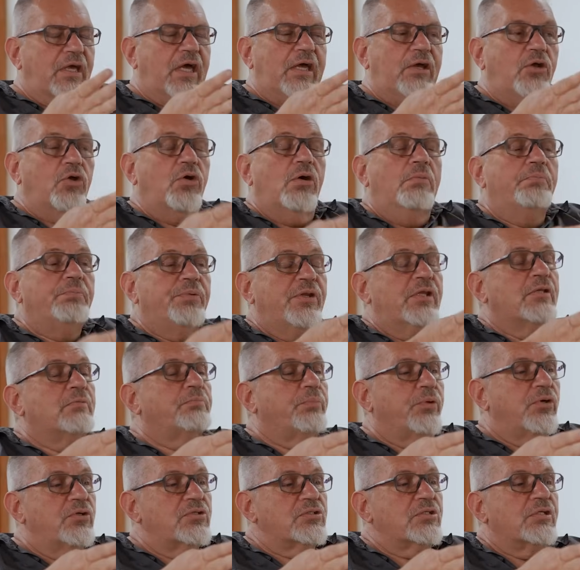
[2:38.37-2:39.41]
A competent
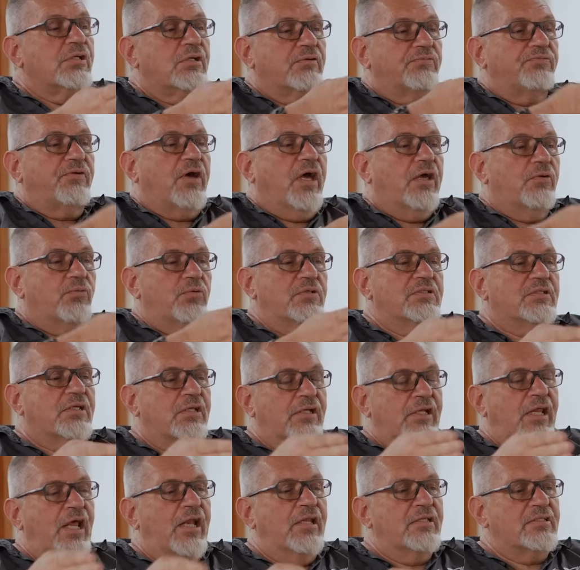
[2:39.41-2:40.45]
person, a fire risk
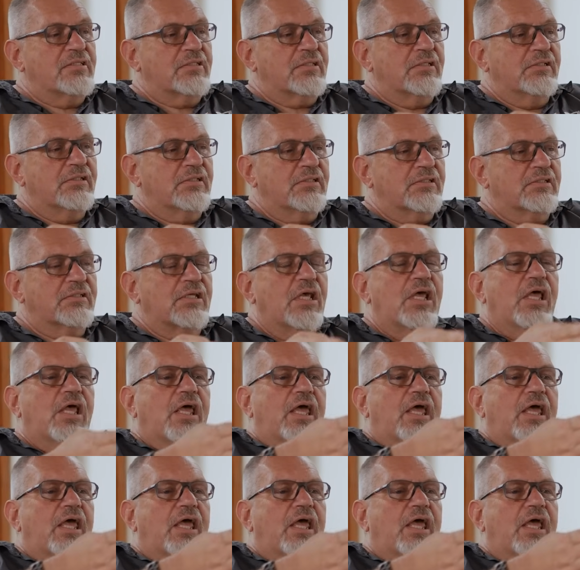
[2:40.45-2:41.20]
analysis